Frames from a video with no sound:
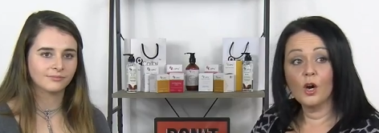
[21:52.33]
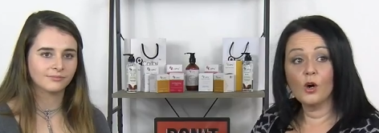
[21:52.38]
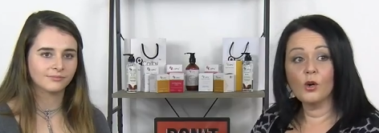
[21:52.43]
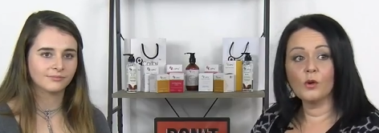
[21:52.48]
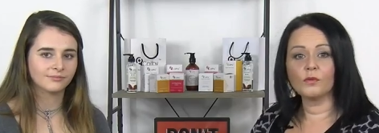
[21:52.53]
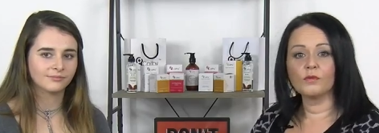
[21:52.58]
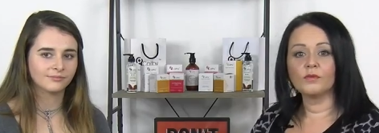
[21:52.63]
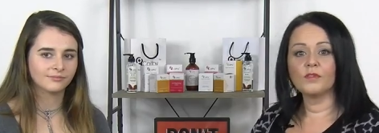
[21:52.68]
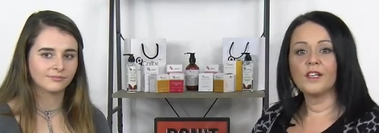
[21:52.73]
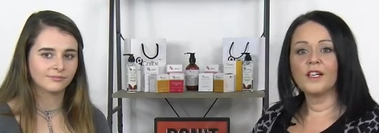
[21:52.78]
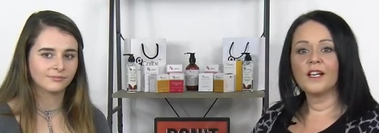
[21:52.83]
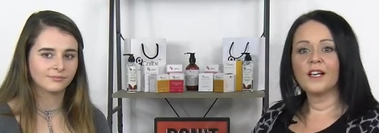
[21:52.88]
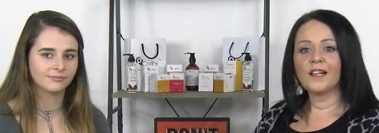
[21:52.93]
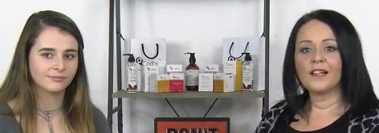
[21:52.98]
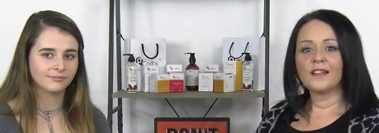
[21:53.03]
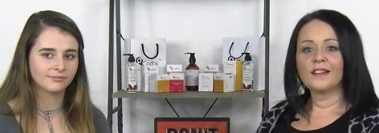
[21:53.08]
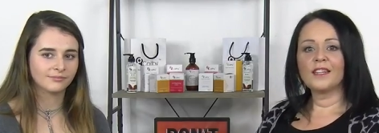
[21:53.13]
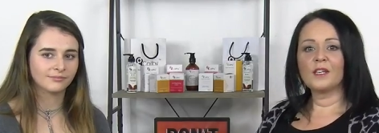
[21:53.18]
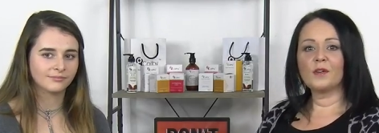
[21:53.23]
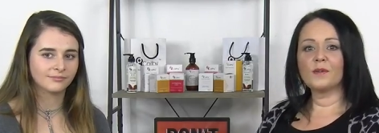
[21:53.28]
Speaker 1: Oh,
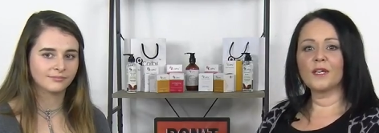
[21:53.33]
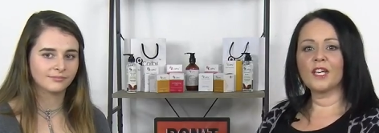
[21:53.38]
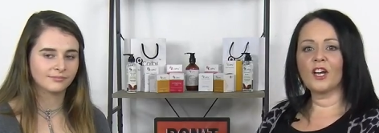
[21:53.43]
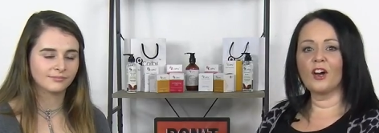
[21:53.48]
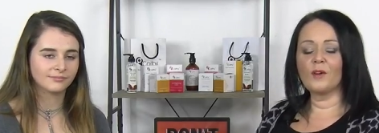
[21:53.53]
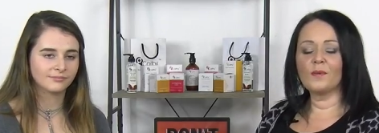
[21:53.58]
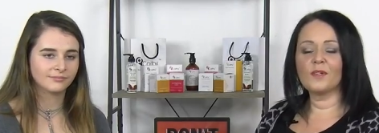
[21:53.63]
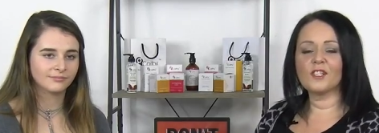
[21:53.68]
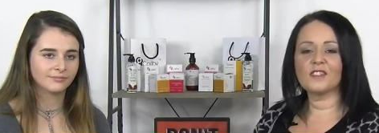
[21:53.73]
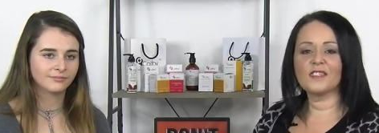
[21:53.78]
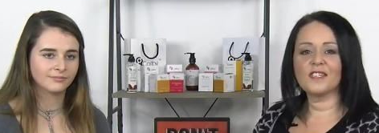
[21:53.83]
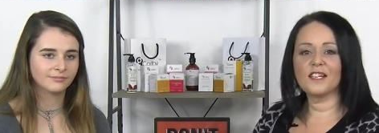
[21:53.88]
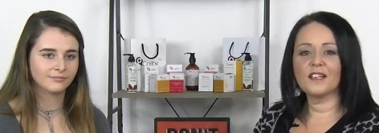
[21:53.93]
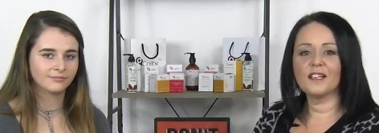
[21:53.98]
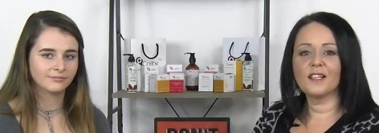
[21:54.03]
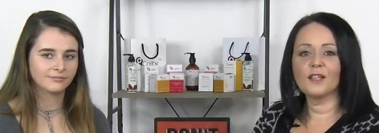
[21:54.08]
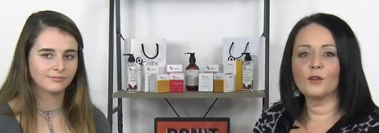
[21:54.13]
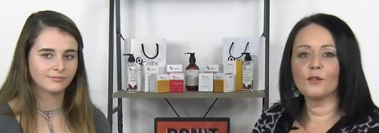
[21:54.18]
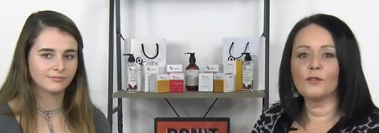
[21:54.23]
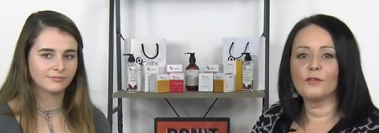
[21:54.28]
there we go. We just had a
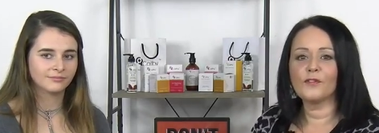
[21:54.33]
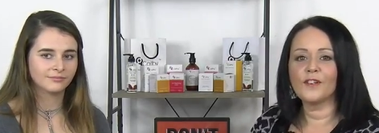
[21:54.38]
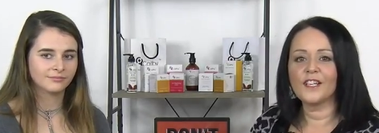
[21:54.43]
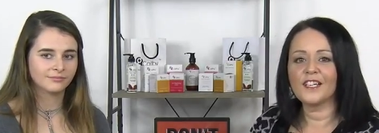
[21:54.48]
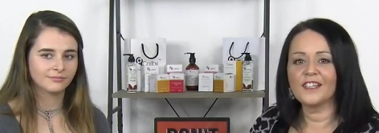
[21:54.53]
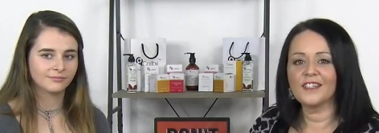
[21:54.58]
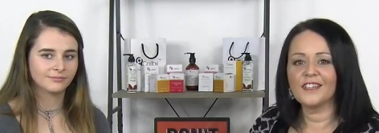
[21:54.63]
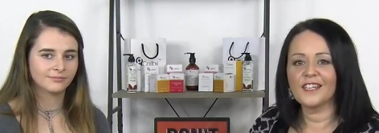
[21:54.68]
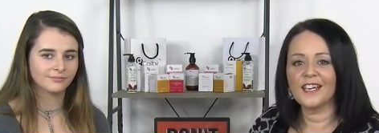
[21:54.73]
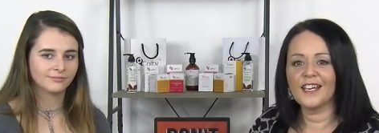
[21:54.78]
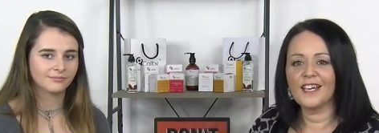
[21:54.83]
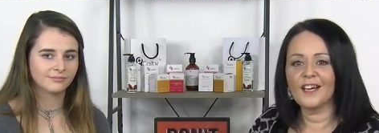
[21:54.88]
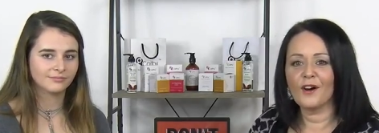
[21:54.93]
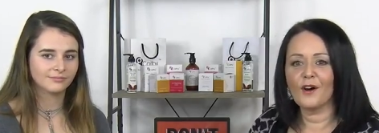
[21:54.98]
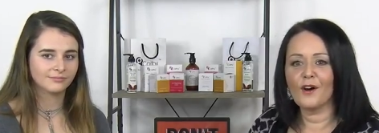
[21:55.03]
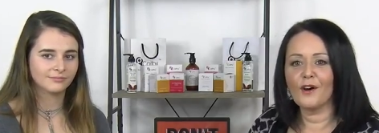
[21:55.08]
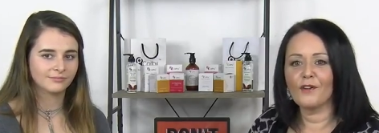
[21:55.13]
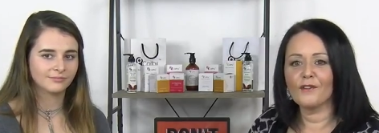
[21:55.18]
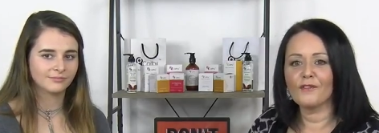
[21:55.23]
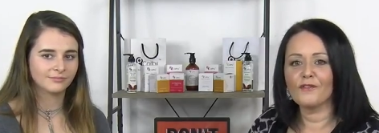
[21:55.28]
little flicker there
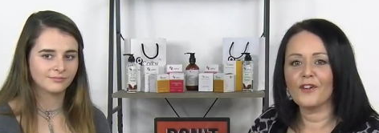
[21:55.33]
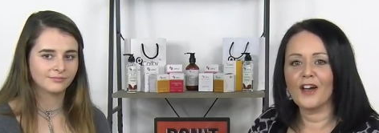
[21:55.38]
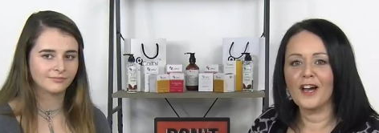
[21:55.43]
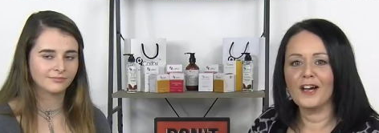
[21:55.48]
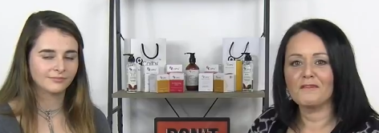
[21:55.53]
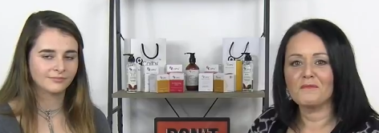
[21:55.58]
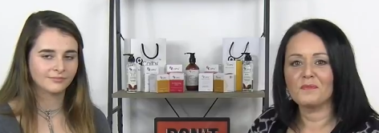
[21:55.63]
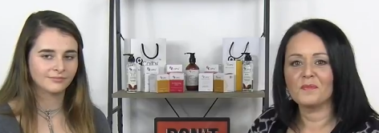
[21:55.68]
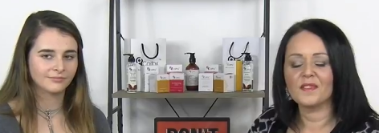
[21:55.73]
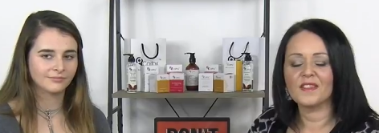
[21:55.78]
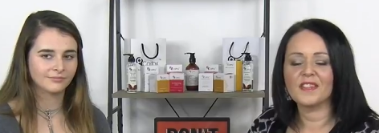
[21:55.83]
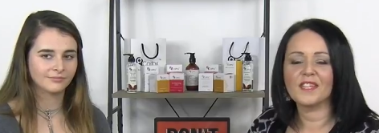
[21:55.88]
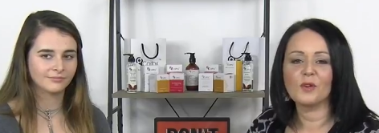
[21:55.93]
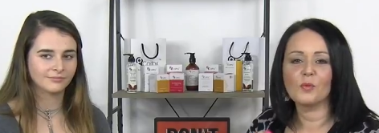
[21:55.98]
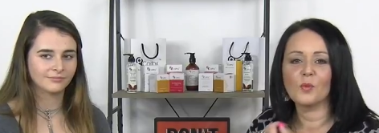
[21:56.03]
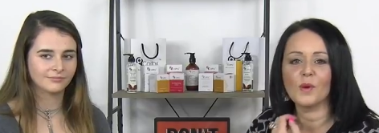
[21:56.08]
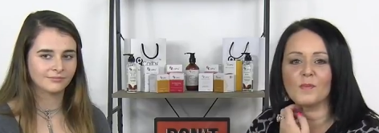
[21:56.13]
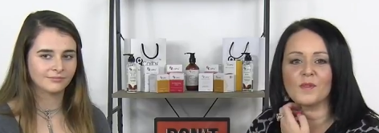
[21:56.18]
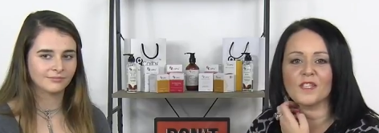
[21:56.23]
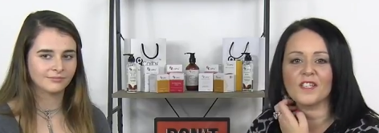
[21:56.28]
of um, their
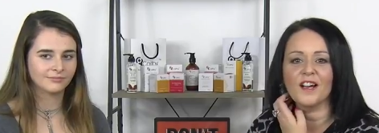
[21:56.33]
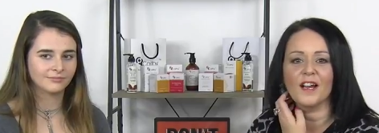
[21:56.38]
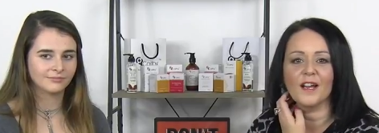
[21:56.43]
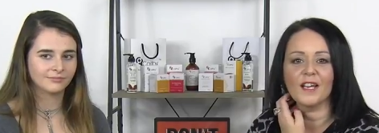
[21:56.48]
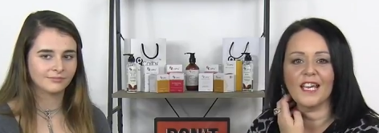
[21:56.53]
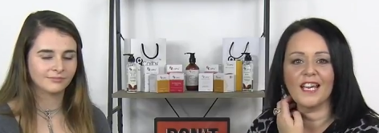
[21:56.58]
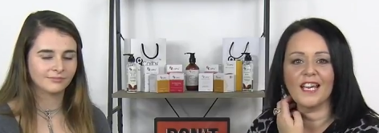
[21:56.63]
website,